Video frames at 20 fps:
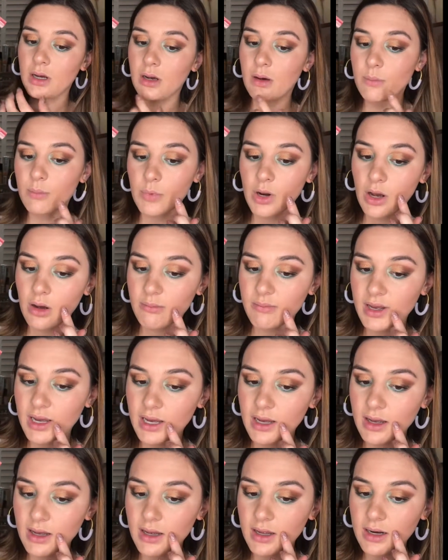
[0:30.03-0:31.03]
I'm not
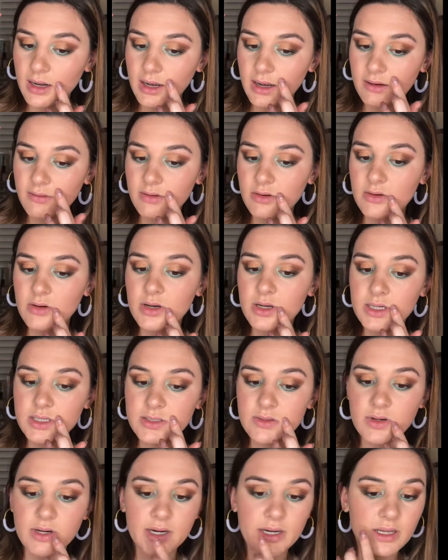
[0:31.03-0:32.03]
mad. I have a
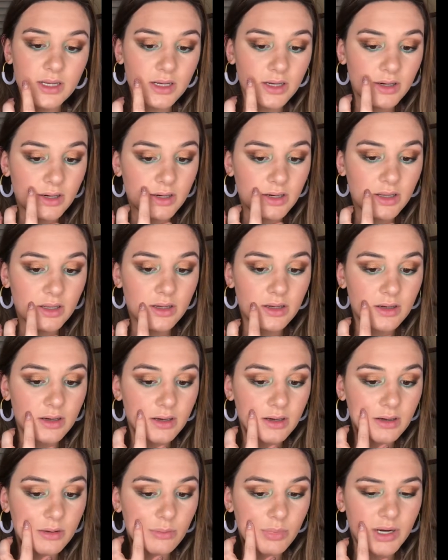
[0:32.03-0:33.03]
crease right here and
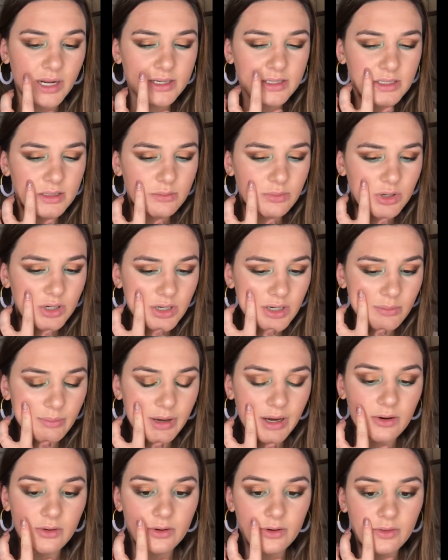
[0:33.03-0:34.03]
here, but I didn't put any
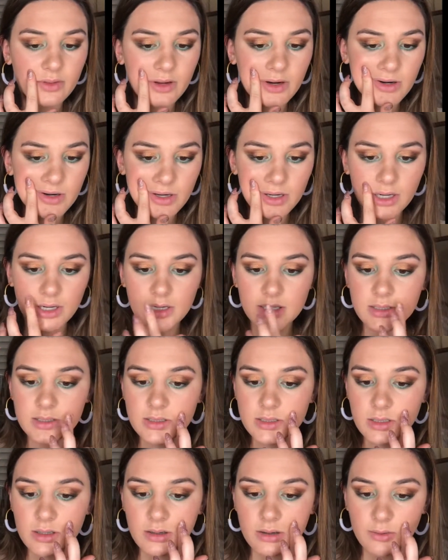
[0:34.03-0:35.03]
powder there today,
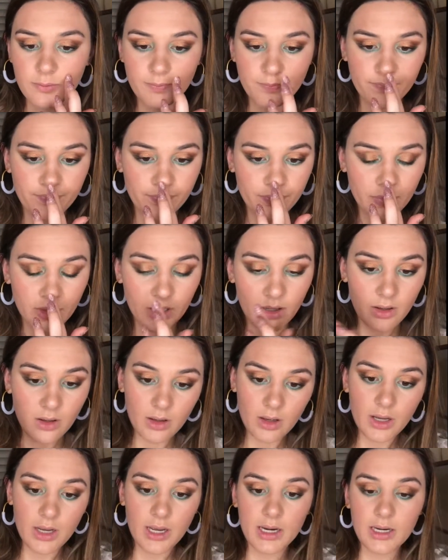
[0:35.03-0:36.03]
so
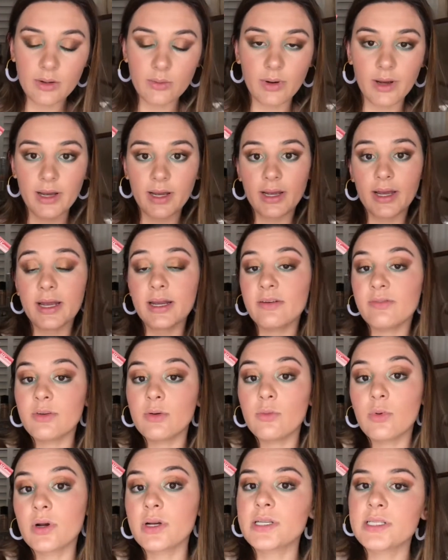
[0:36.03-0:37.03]
anyway, and if
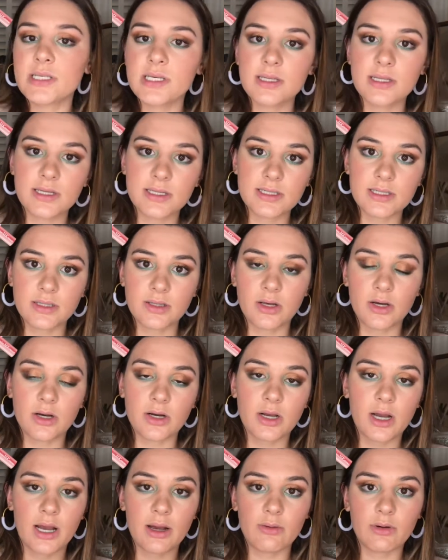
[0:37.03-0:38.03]
you want to see this
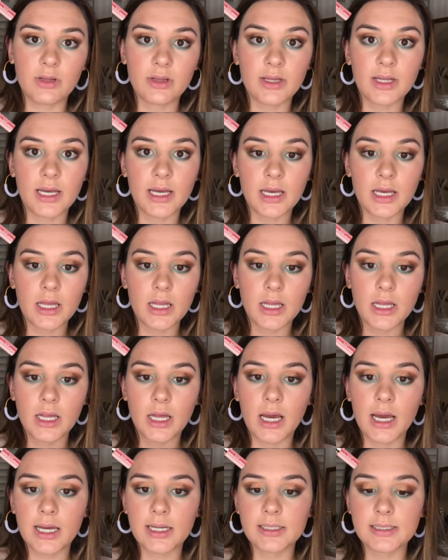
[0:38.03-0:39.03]
look, I will link
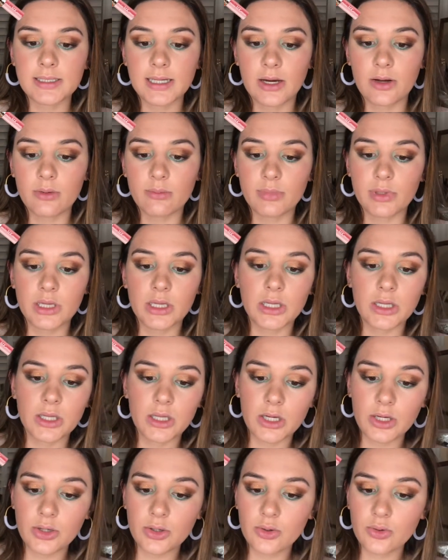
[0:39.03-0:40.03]
that down
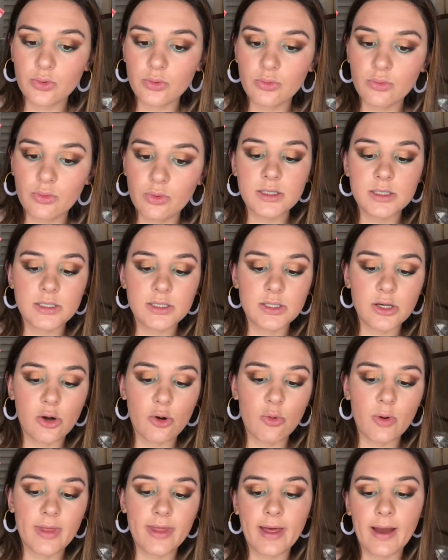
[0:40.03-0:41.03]
below. So
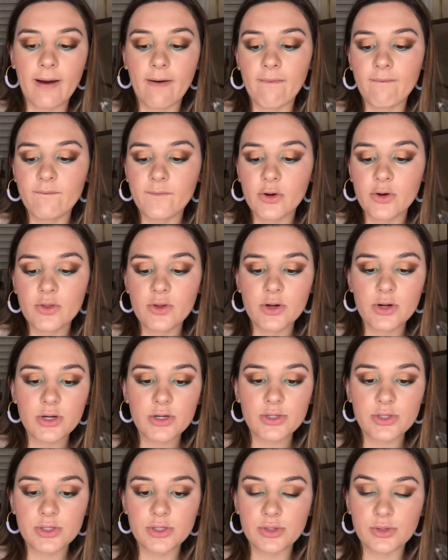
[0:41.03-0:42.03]
without further
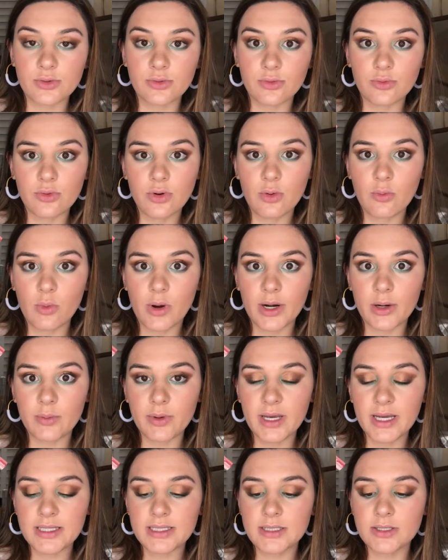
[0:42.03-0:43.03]
ado, why don't
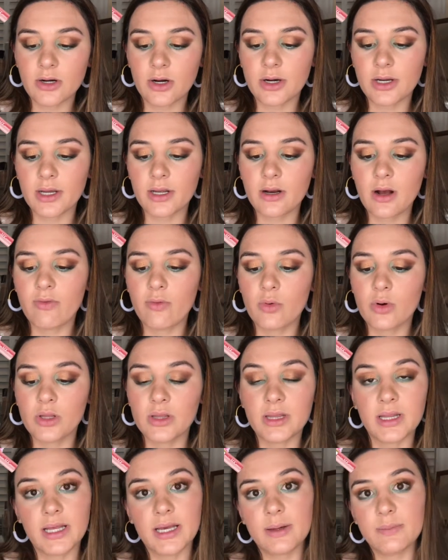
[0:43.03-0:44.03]
we get started? For
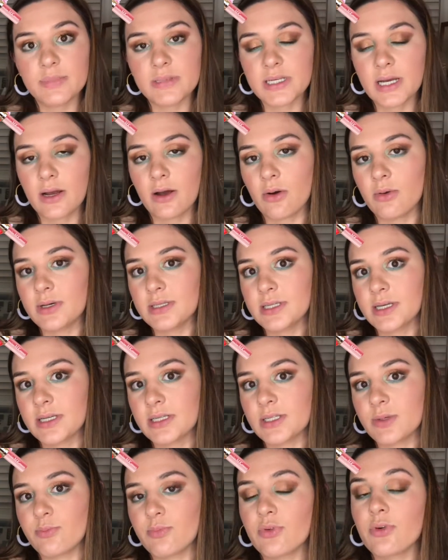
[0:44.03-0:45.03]
lips, I always
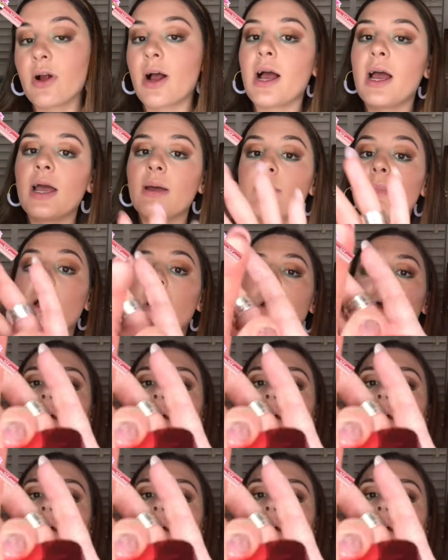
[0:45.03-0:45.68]
like to prime